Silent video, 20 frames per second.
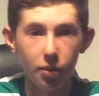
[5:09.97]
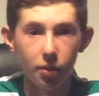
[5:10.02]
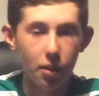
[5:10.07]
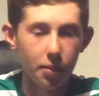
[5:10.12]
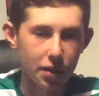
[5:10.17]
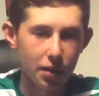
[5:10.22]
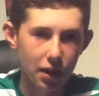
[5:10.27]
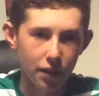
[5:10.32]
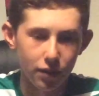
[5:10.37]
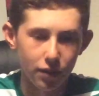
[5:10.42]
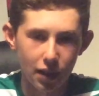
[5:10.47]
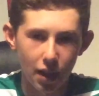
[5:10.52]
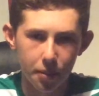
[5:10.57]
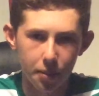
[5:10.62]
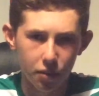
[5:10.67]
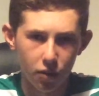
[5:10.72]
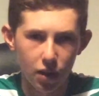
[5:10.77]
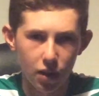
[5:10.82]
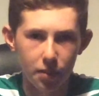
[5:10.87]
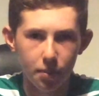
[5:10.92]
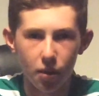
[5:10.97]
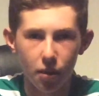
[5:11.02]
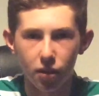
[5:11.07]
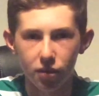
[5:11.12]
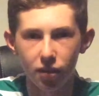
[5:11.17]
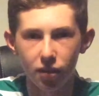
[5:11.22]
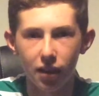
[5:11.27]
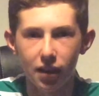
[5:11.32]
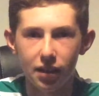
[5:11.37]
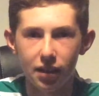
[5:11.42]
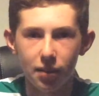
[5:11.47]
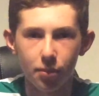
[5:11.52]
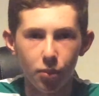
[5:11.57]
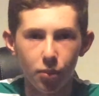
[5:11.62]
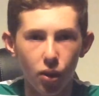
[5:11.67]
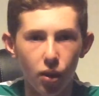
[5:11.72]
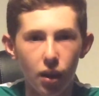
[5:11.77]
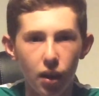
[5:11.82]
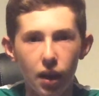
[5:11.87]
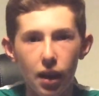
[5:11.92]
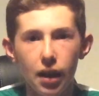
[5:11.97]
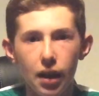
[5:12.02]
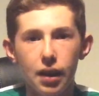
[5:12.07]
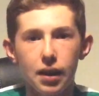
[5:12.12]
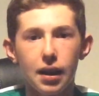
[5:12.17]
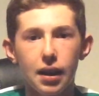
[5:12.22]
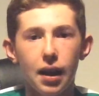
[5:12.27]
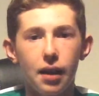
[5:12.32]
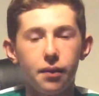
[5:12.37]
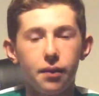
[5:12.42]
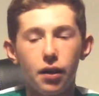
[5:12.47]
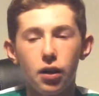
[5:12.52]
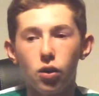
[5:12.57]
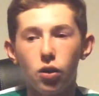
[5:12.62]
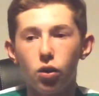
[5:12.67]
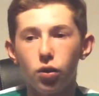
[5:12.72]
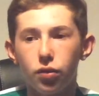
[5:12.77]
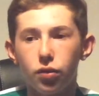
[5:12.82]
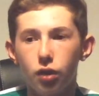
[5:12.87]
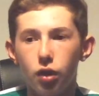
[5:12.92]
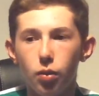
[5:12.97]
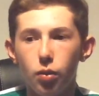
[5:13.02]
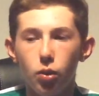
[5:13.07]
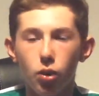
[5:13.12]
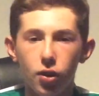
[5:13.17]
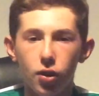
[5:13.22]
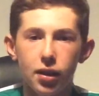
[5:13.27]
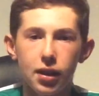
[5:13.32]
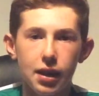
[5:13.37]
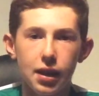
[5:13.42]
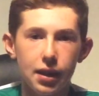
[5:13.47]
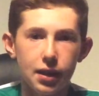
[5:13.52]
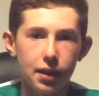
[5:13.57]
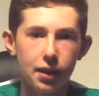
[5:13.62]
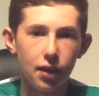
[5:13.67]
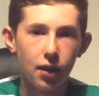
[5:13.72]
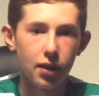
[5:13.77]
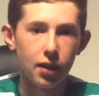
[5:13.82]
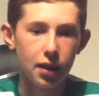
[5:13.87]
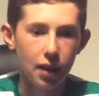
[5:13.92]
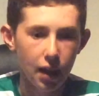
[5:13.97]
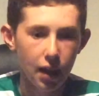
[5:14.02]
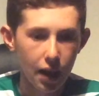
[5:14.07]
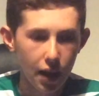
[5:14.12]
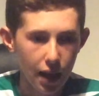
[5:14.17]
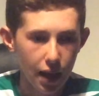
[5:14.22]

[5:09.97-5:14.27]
I won't be giving them a green box or anything, but yeah, very good from RTE tonight.